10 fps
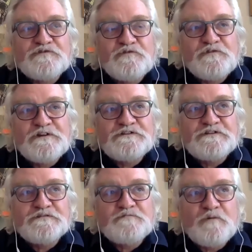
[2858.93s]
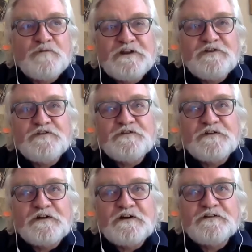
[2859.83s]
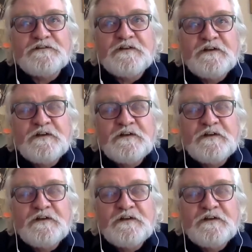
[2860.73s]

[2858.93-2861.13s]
storage is properly utilized.